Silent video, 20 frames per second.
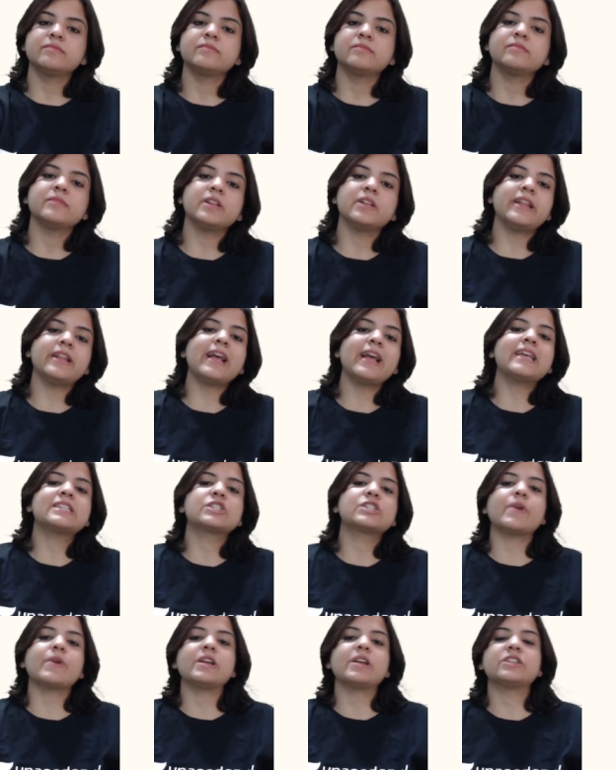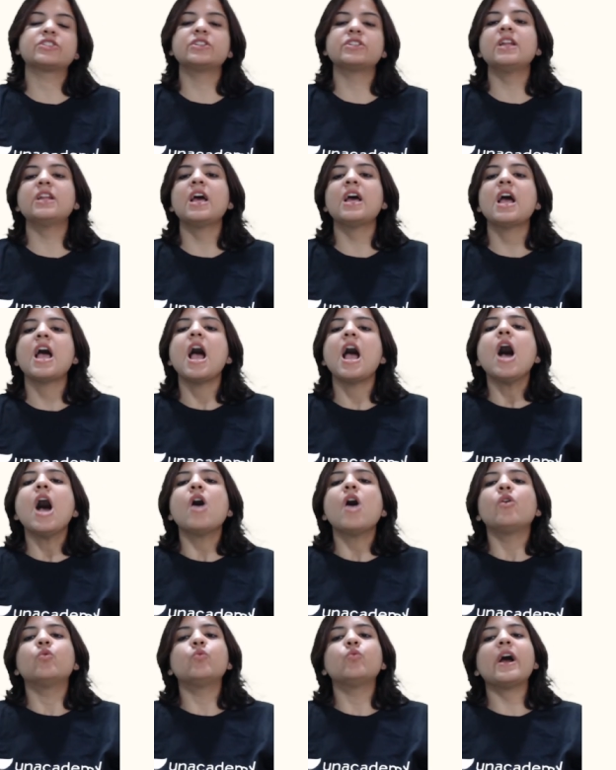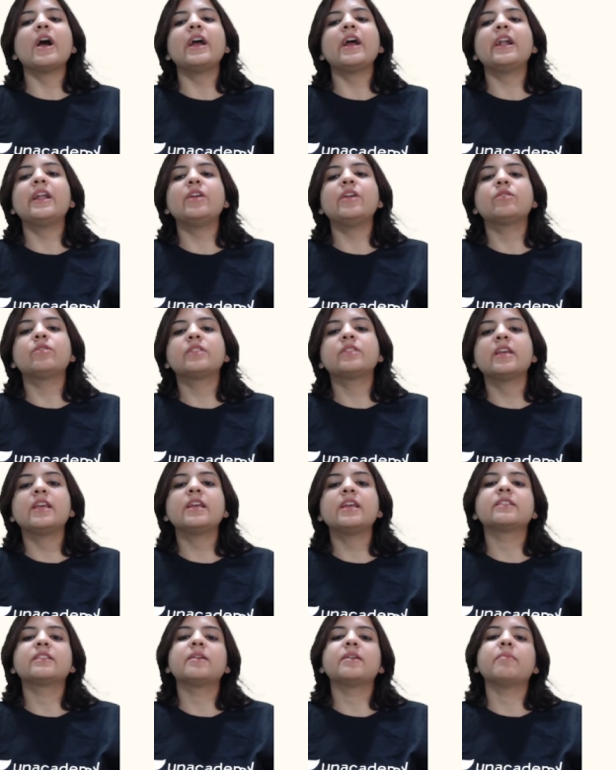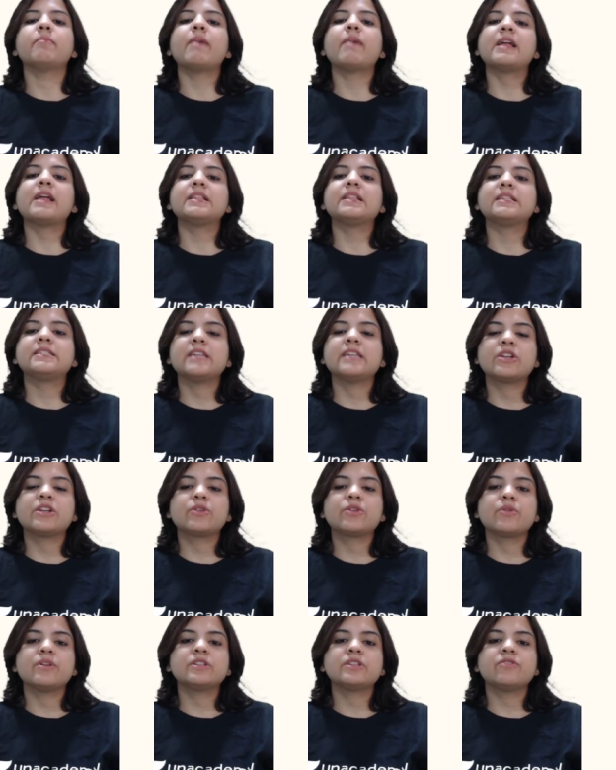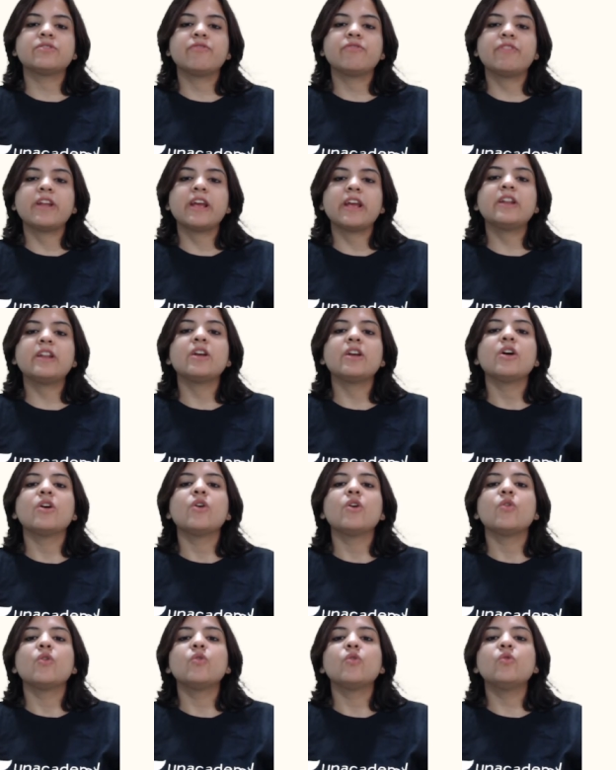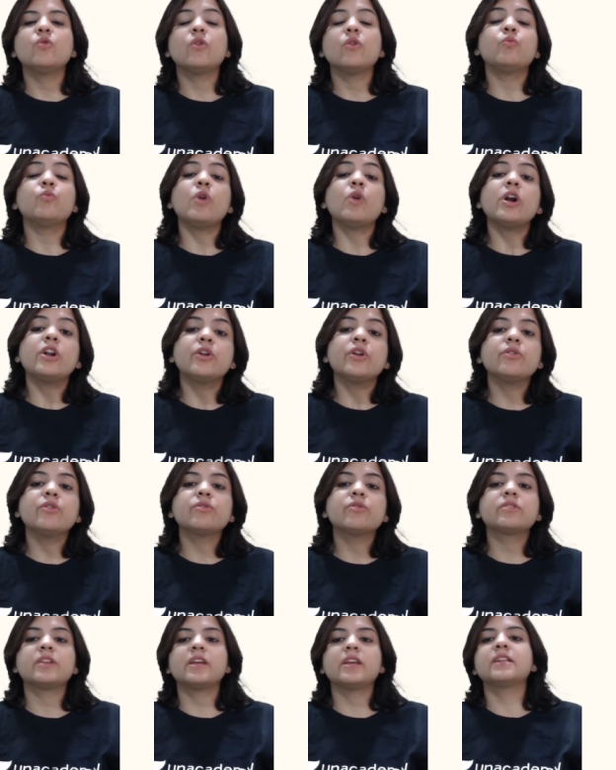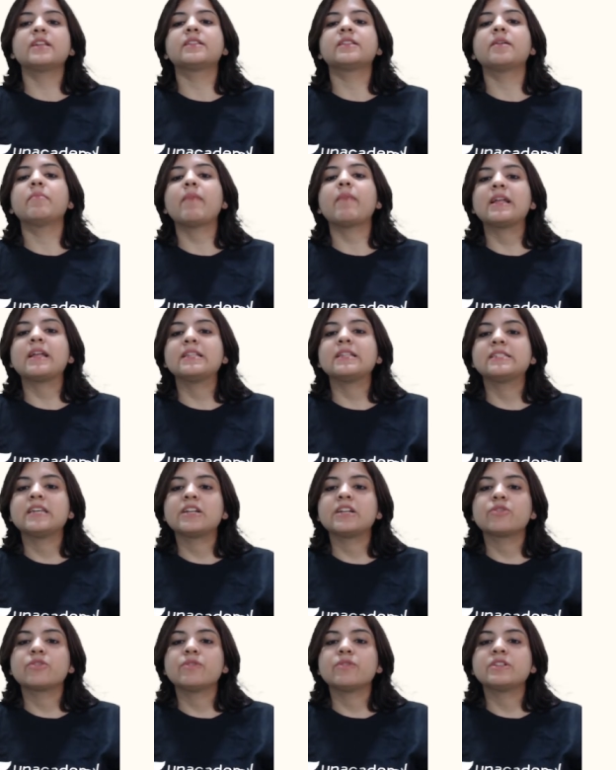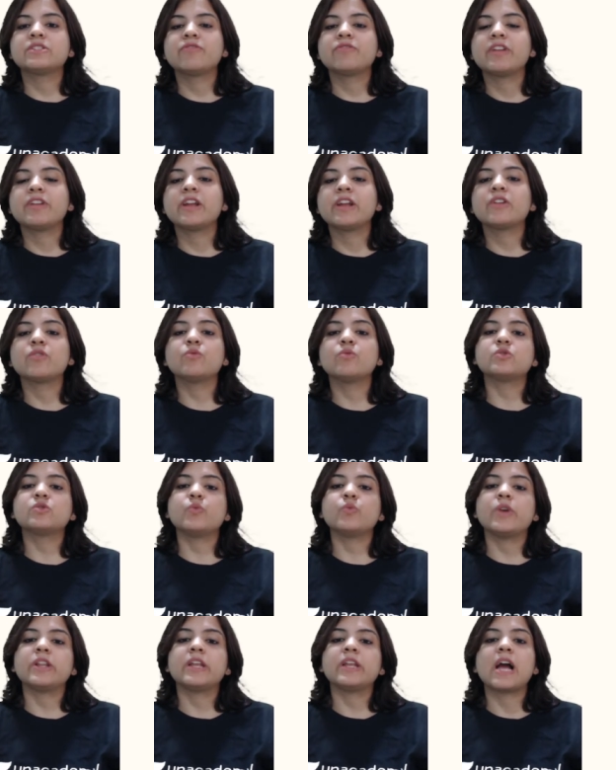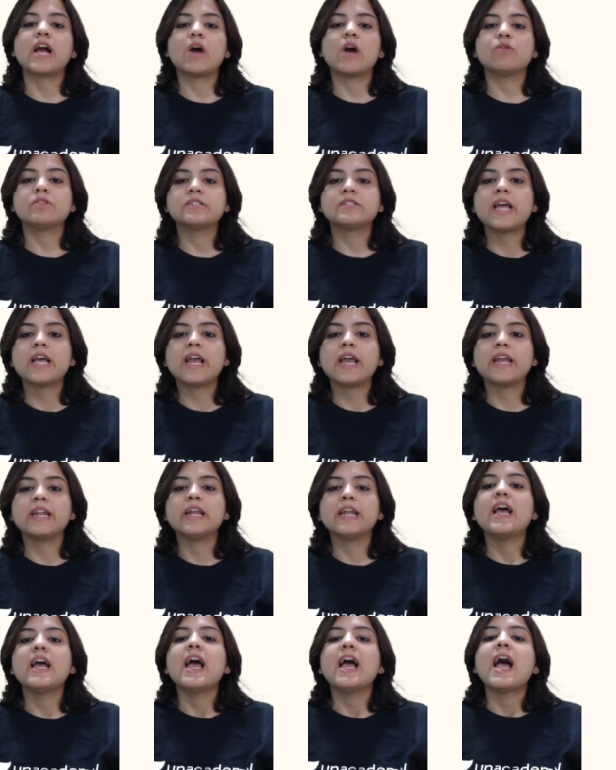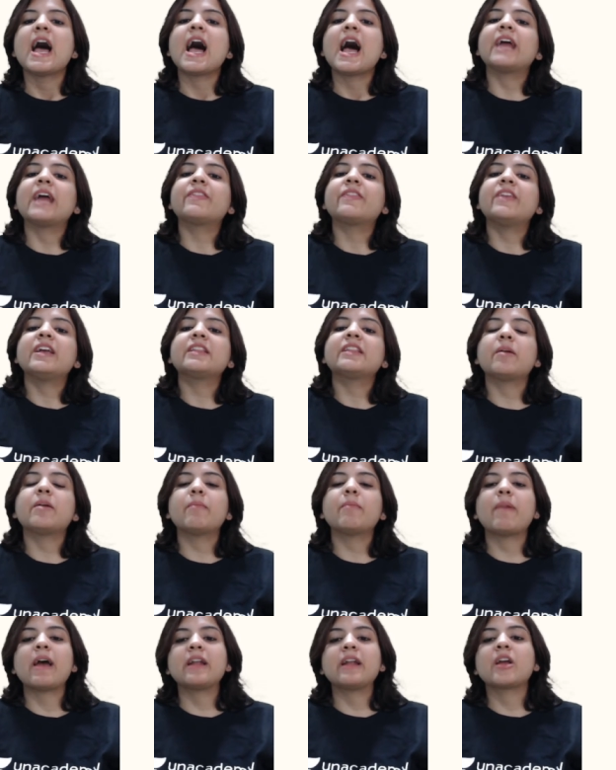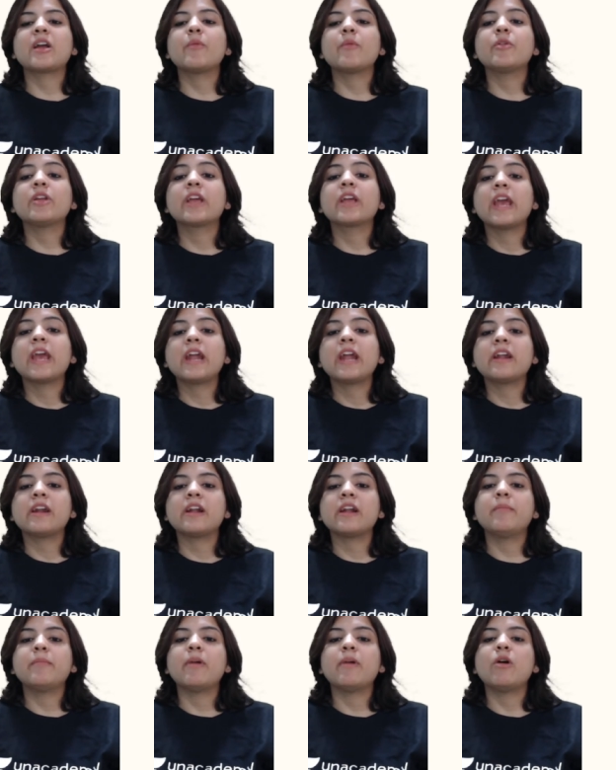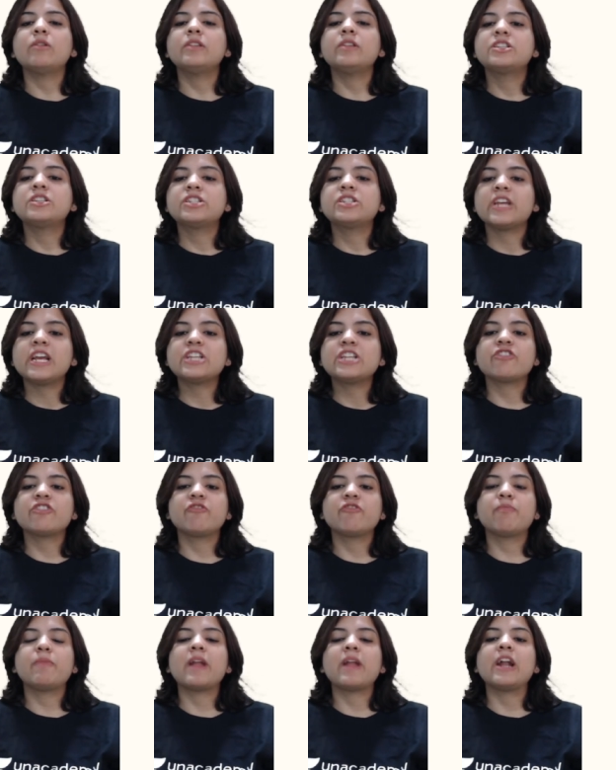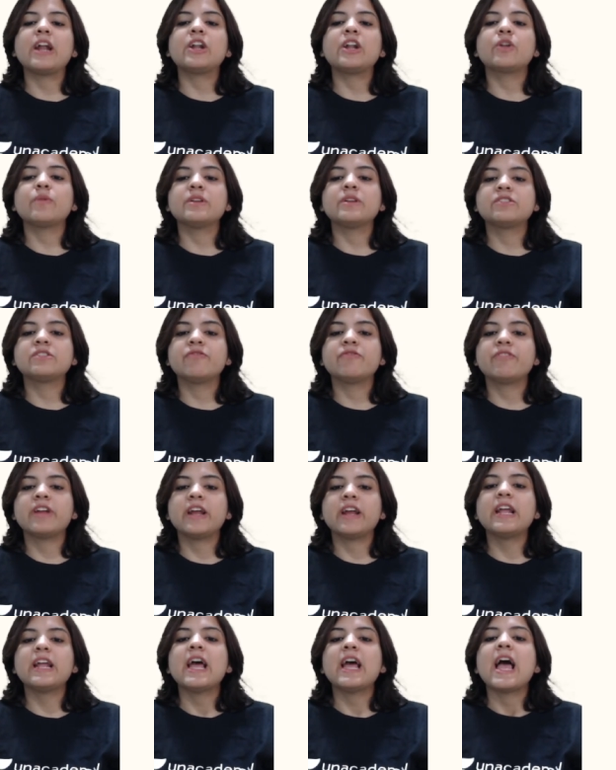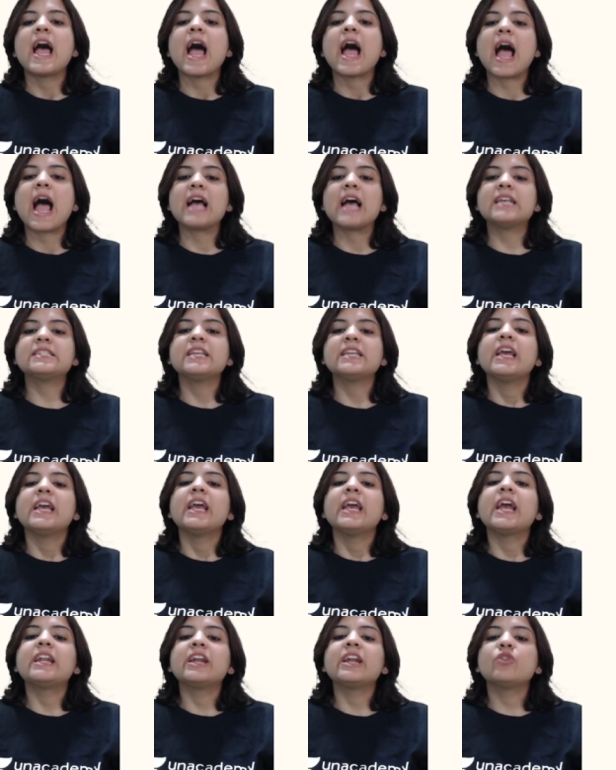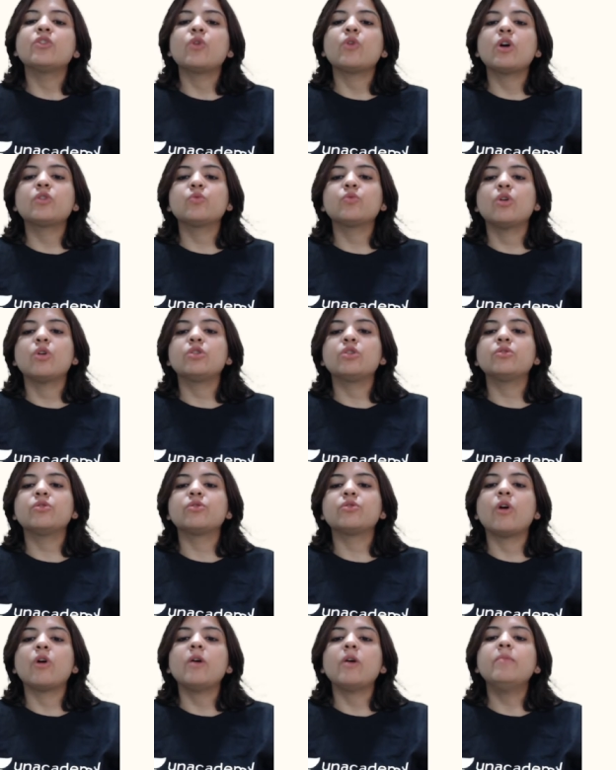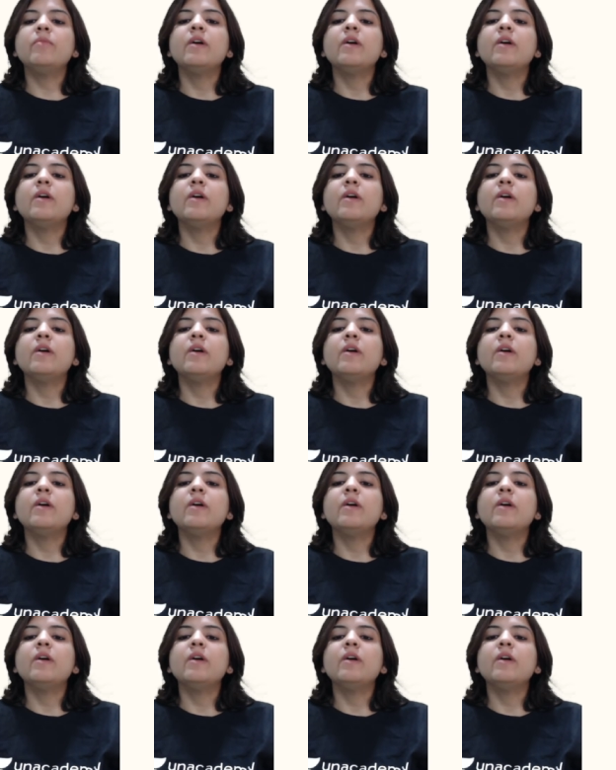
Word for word: The next question, why do you think the man said to his friend who, what do you think the man said to his friend who was waiting outside? I think the man communicated about the change of plan to his friend as he did not want to rob